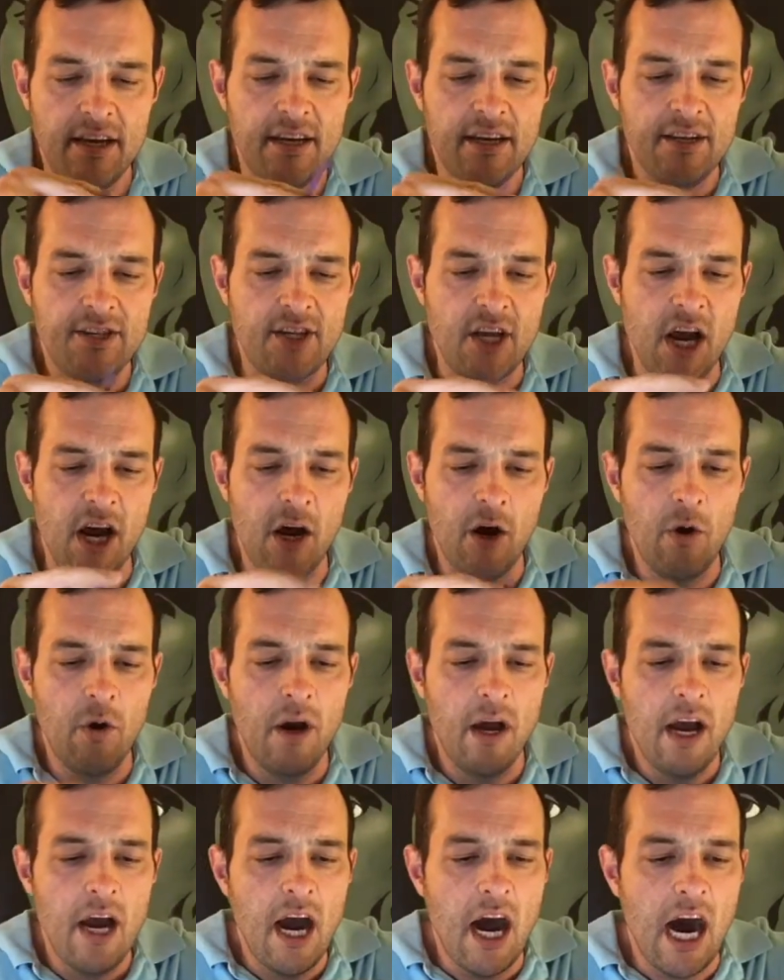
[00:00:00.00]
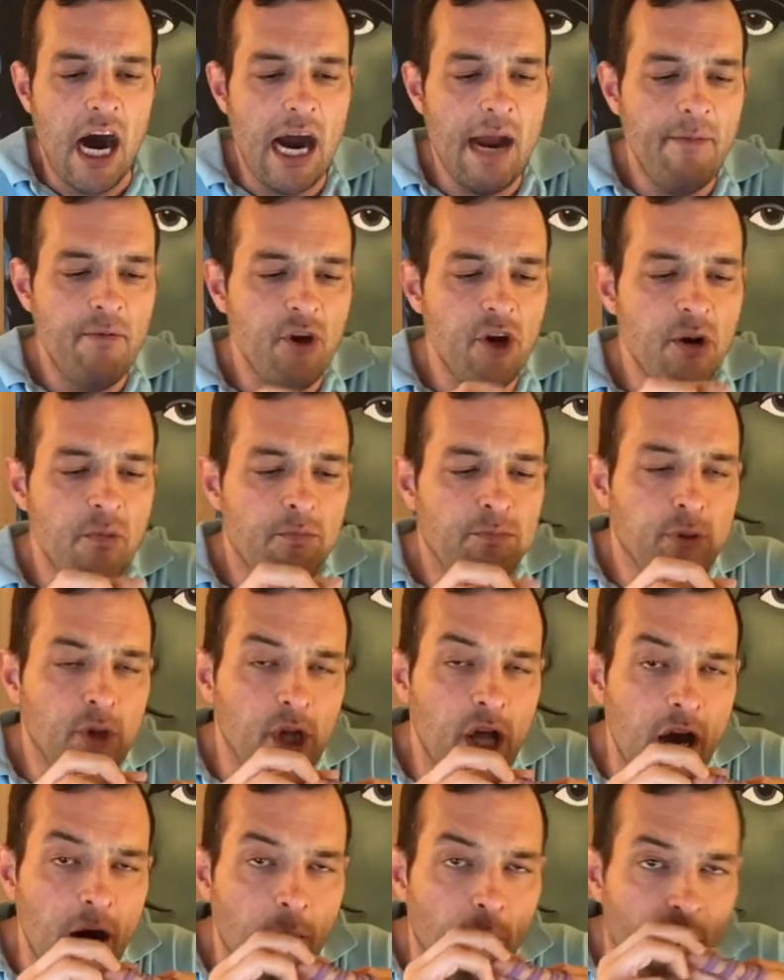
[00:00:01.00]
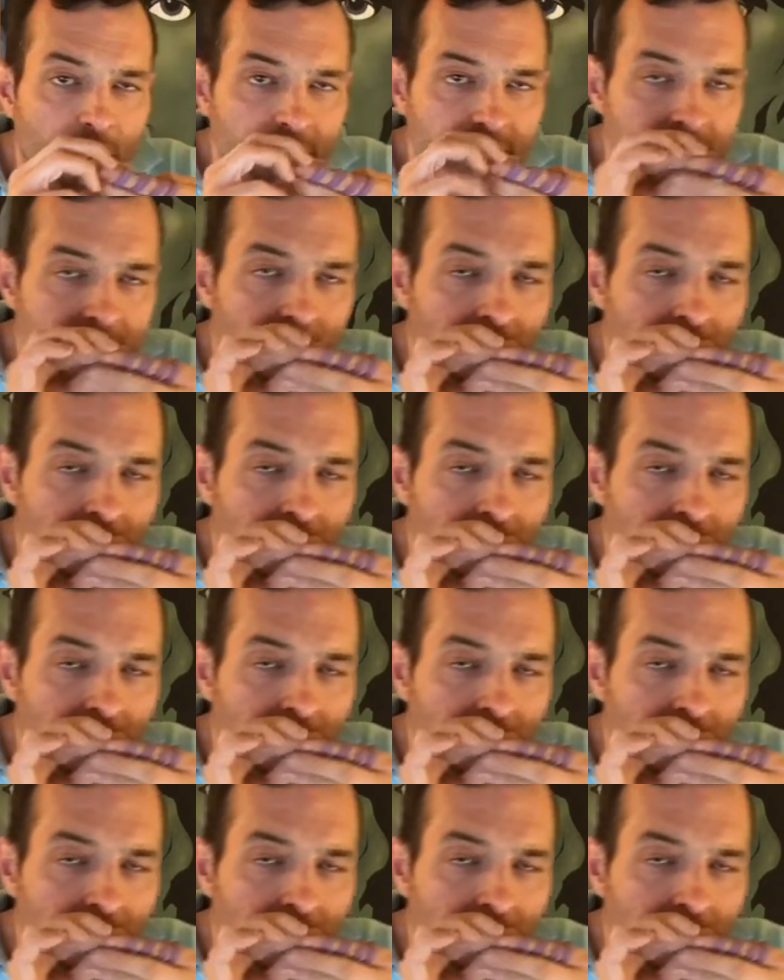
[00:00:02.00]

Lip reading: So I'm going to blow on it.